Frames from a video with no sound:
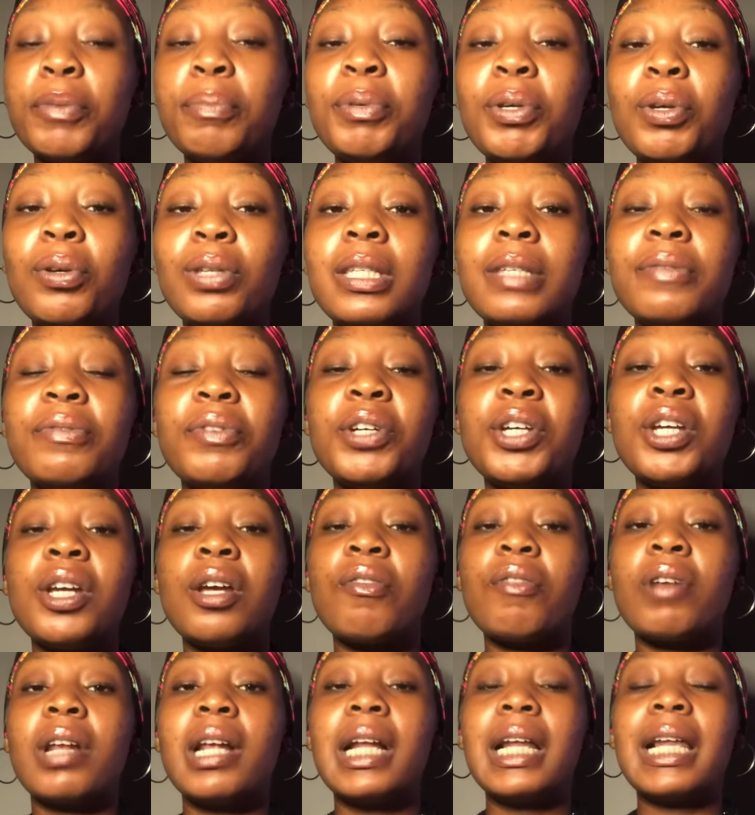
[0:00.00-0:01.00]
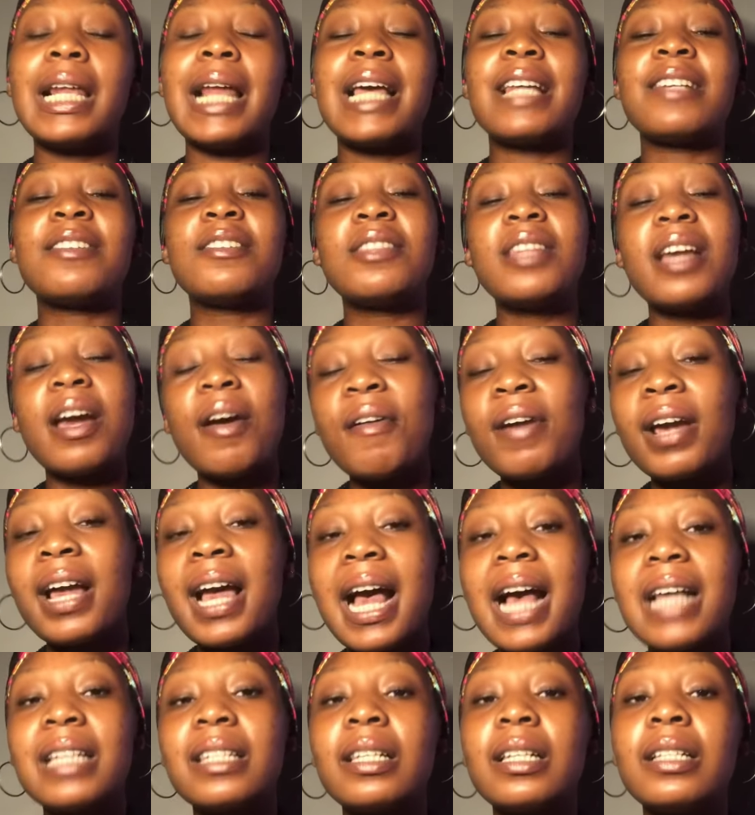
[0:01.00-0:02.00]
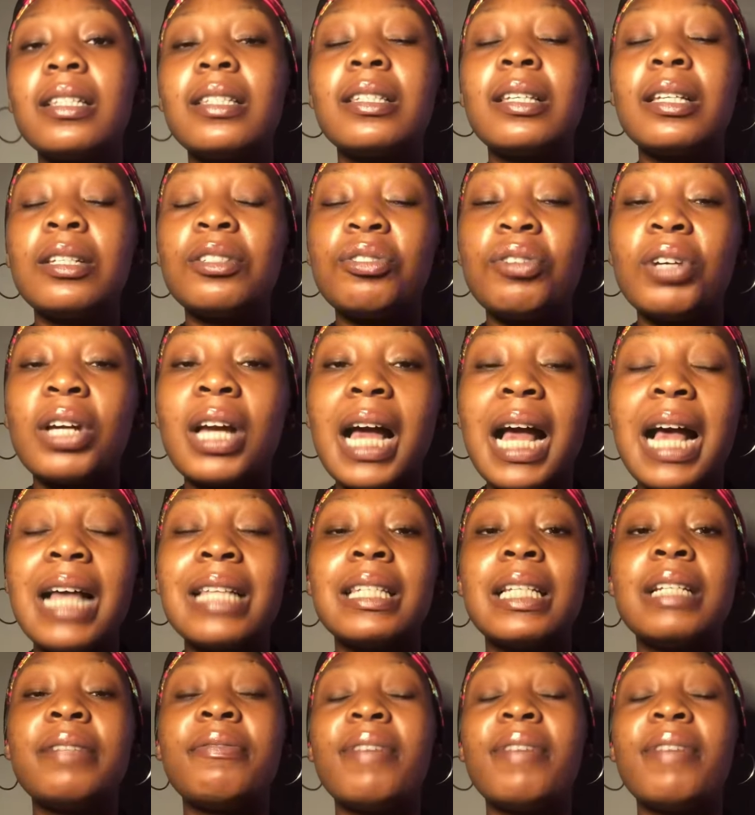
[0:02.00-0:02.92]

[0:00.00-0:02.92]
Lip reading: beautiful ingredients like stearic acid, citric acid,